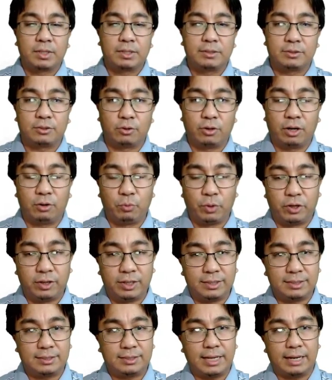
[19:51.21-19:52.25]
So now we're going
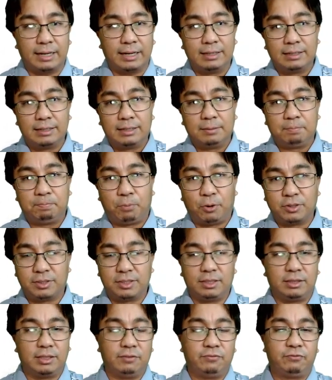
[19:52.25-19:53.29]
to set
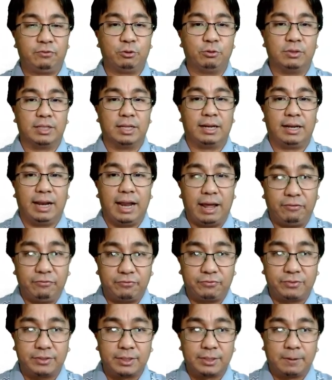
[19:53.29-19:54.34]
positive to the
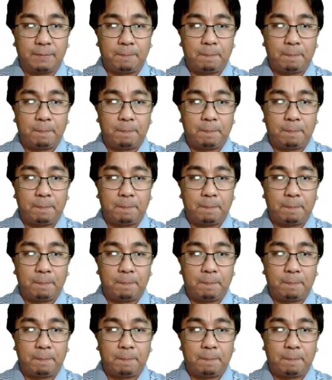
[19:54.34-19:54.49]
left,